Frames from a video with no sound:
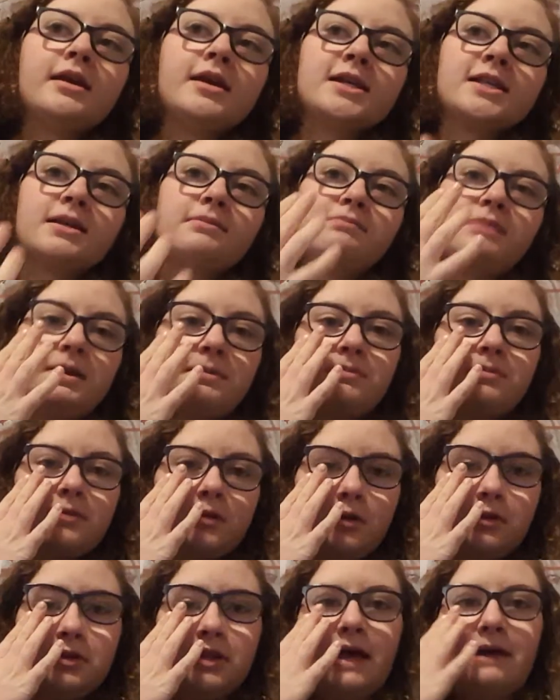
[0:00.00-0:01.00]
Some people
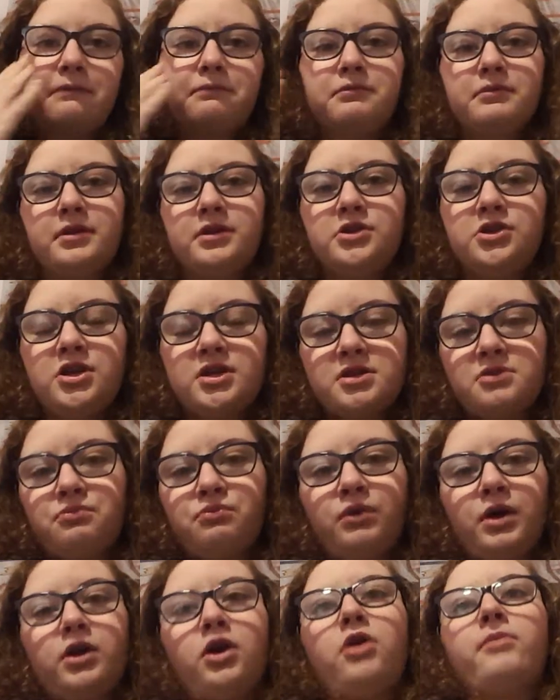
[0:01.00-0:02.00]
are left with just
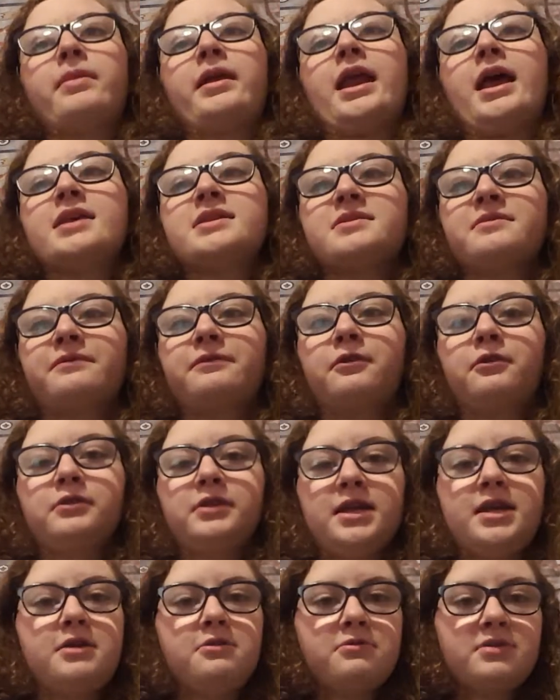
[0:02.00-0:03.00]
one arm that has full
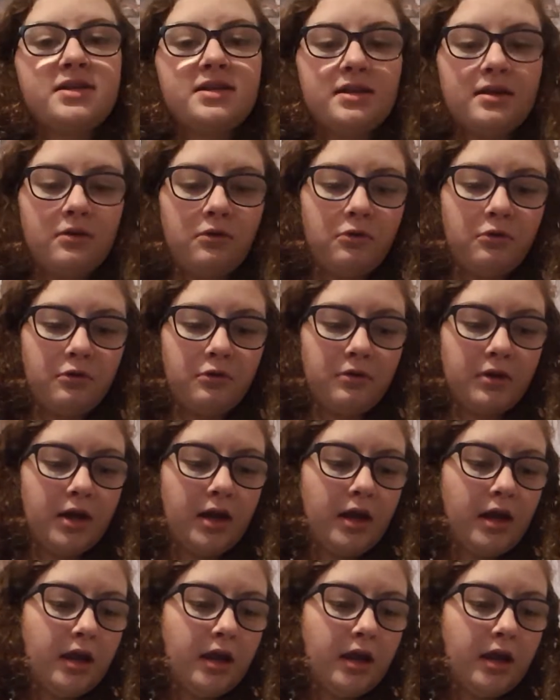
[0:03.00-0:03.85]
use, or